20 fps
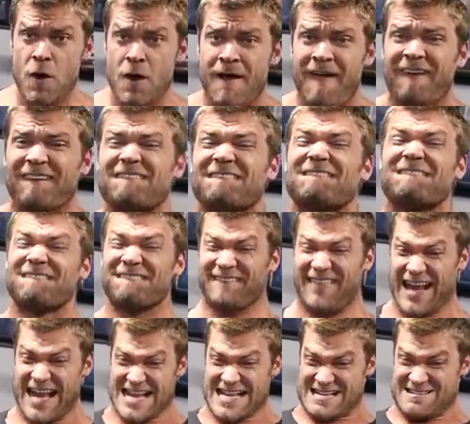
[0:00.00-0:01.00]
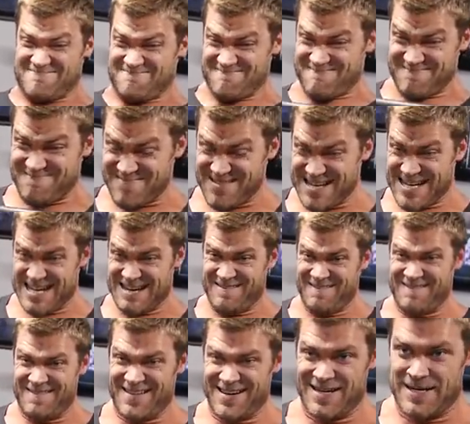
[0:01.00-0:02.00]
both in the gyms and on the movie
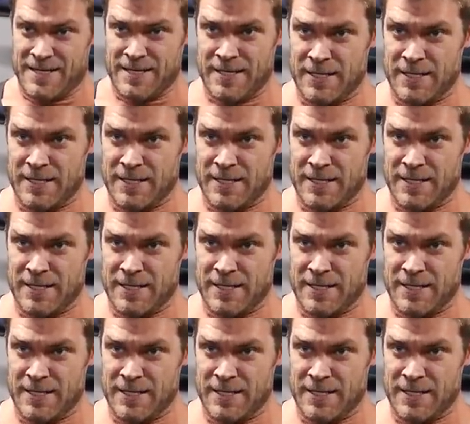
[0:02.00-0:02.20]
screen.